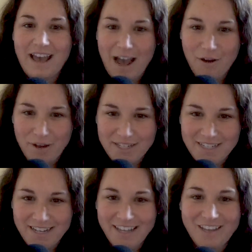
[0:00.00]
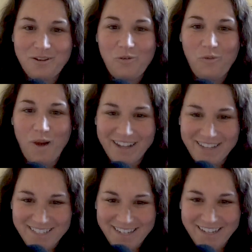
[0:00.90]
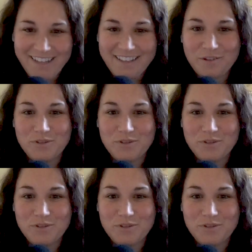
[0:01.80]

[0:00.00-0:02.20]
how I did it, when I did it.